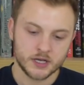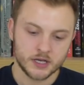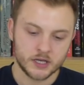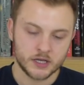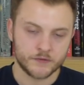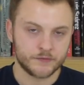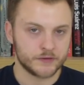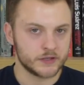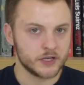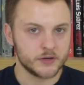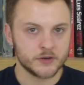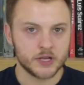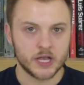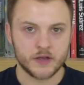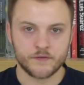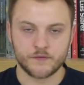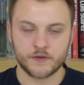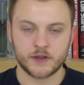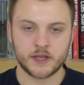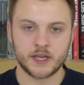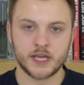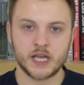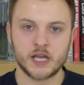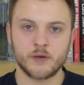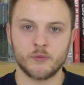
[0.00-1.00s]
if we don't get
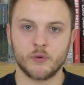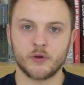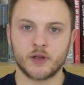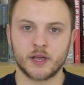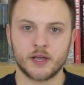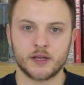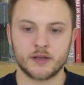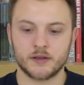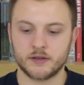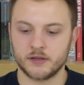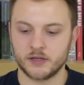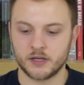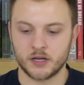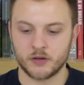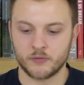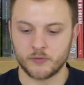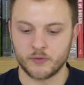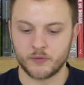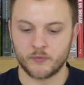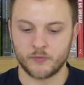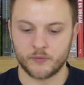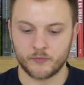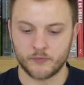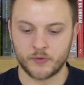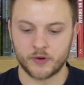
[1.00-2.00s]
Fekir, we'll get,
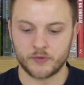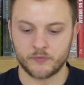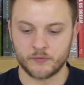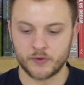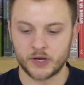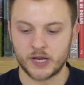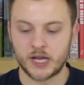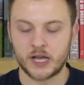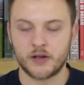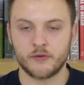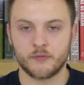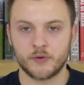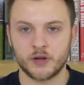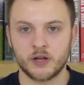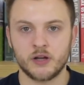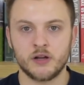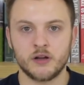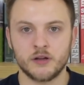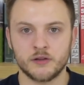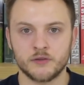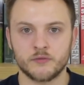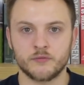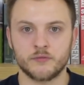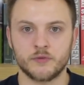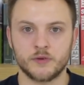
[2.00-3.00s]
we
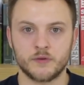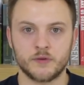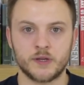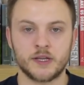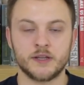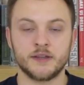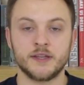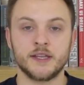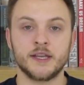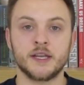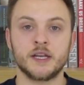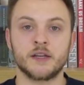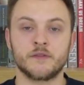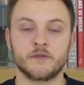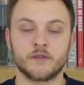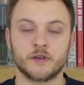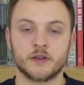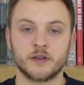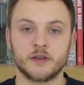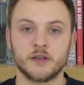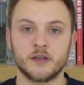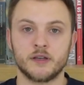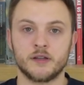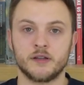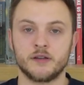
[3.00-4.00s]
are in need of
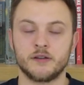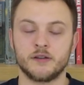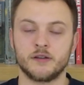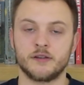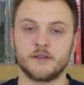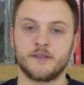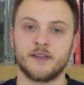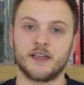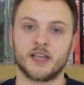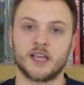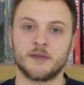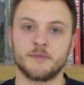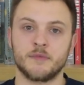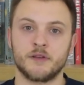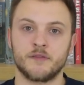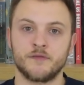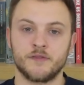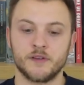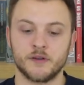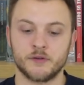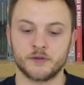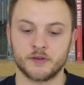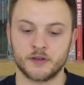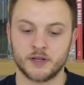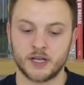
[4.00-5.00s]
an attacking
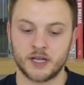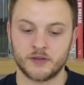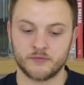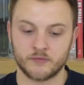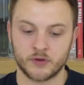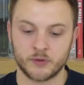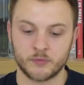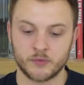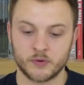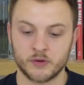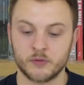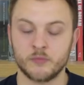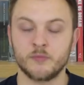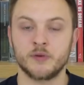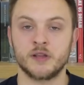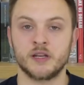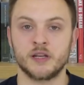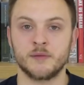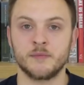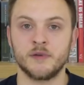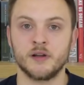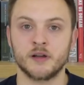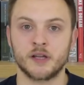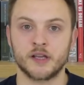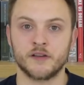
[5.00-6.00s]
midfielder, and we will be in
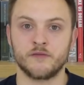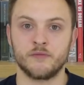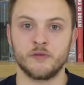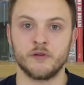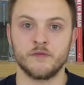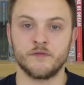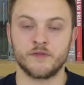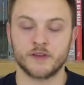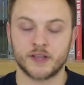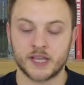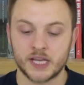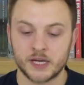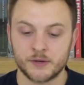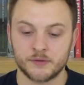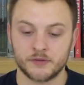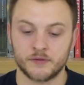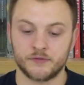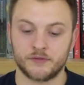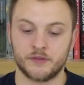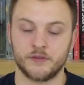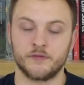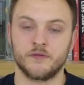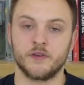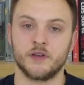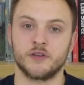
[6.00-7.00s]
the market for one. Fekir is
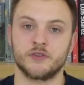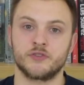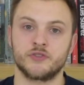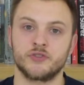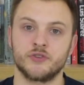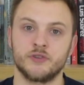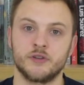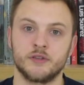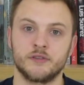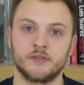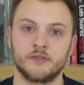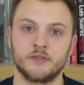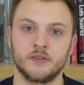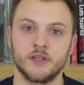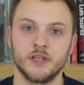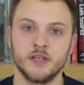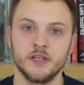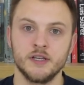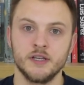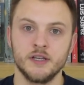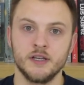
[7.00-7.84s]
obviously first choice,